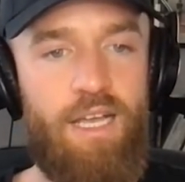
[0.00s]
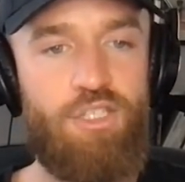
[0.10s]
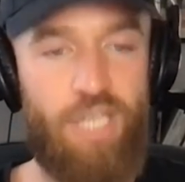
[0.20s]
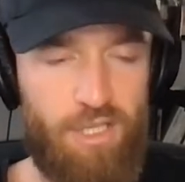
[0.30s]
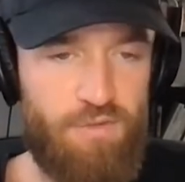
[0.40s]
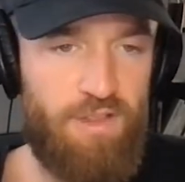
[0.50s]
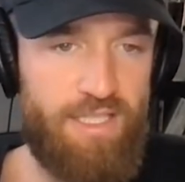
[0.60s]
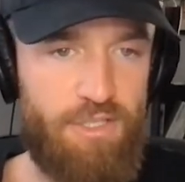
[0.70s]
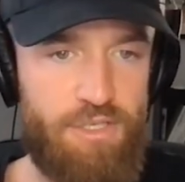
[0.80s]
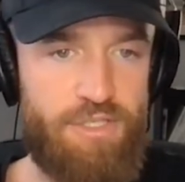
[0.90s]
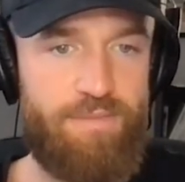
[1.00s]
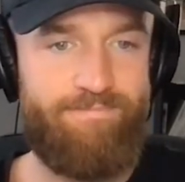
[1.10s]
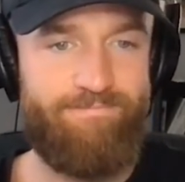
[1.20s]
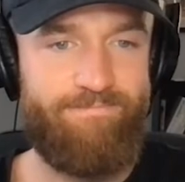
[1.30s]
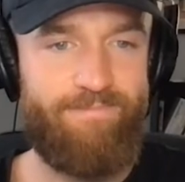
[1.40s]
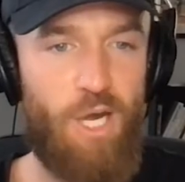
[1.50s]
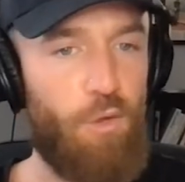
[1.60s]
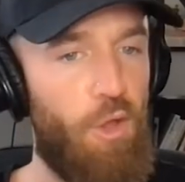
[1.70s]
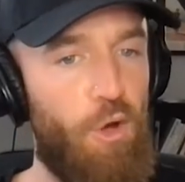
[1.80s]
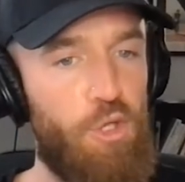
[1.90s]
Challenge for listeners.
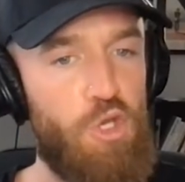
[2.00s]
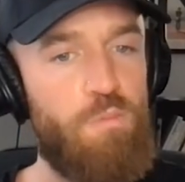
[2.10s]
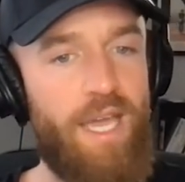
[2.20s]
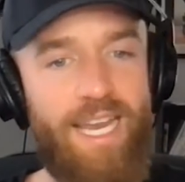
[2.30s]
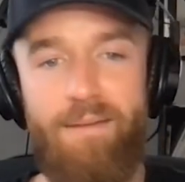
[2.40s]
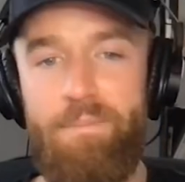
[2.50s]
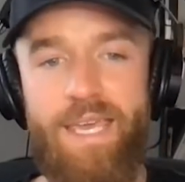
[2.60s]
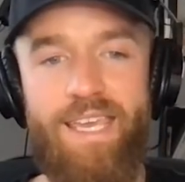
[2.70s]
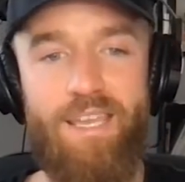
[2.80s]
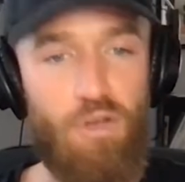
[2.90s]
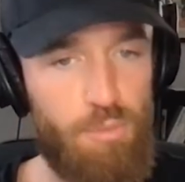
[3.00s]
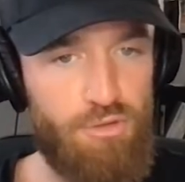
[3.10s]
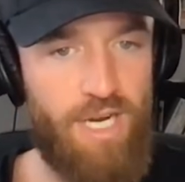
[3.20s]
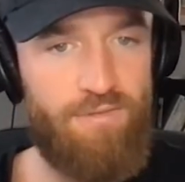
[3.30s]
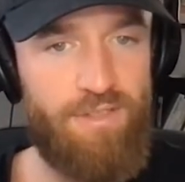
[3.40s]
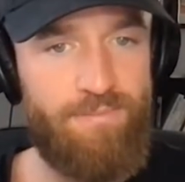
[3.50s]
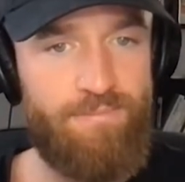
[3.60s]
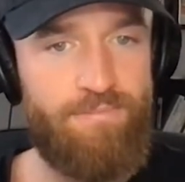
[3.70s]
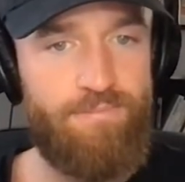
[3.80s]
Although you may not be an Uber driver,